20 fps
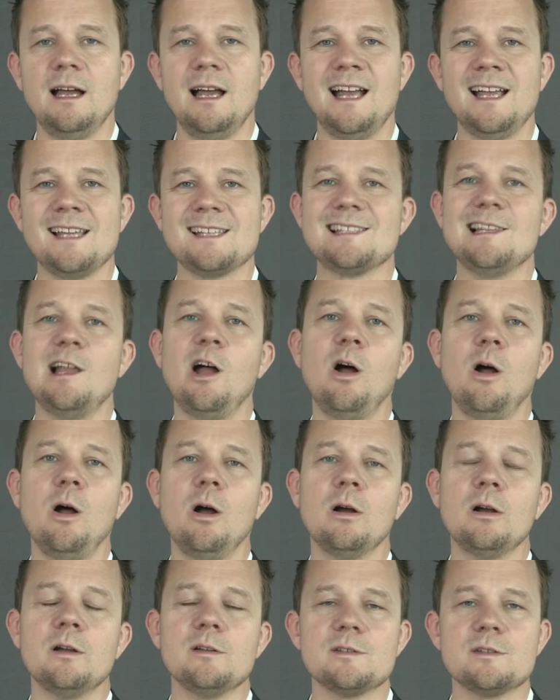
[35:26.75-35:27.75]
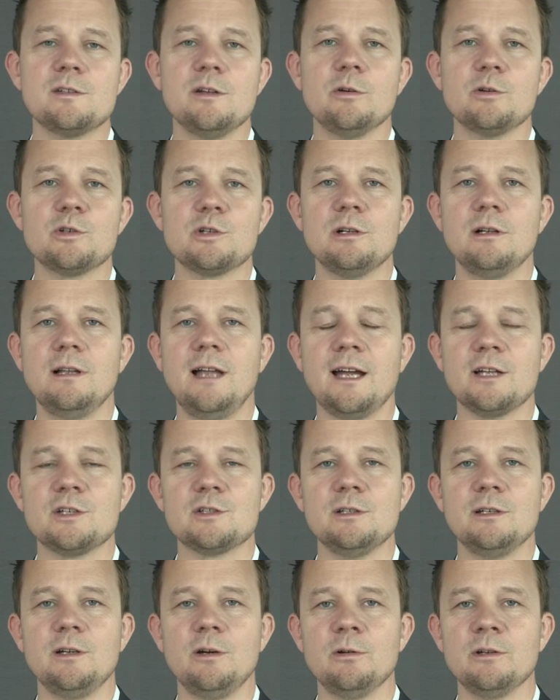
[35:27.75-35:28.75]
as long social
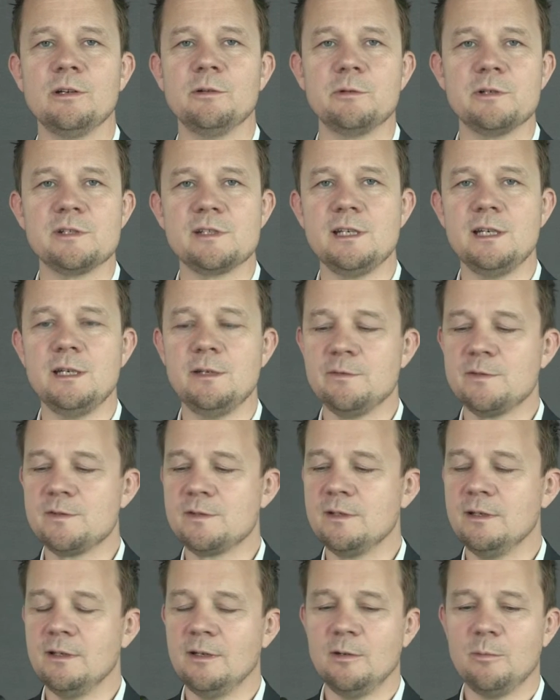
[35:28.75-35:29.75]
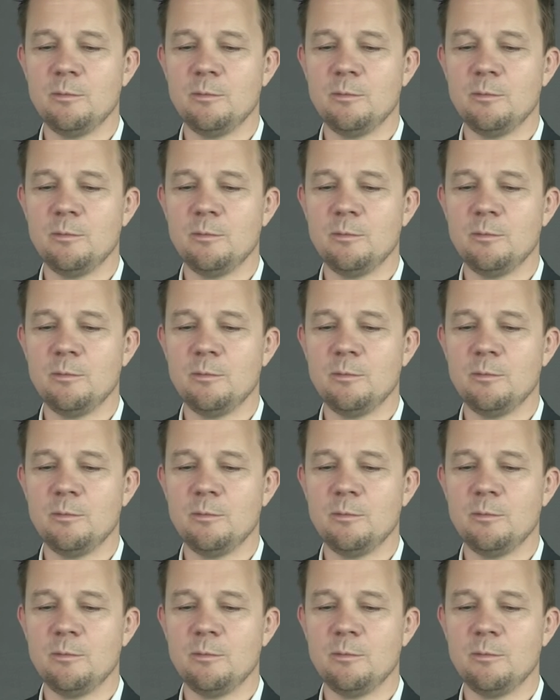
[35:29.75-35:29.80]
actually only receives